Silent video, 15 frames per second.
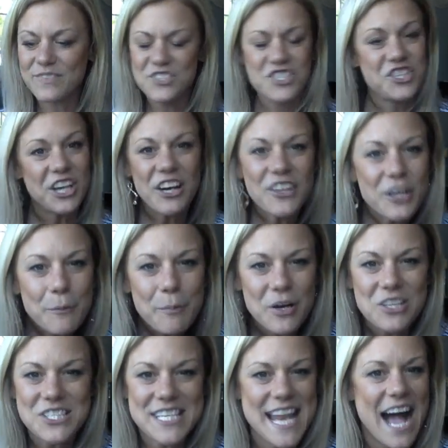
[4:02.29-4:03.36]
Share your
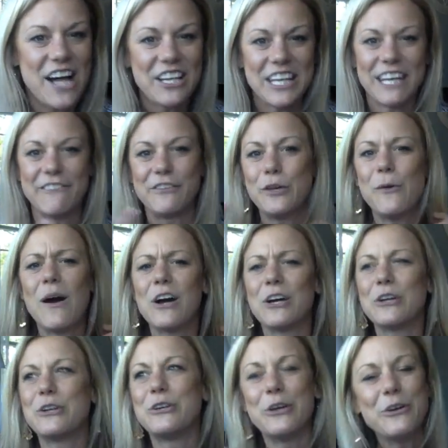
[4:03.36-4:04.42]
personality. If you are
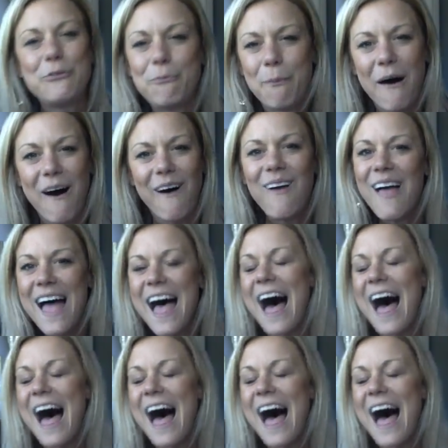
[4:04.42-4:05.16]
a goofball,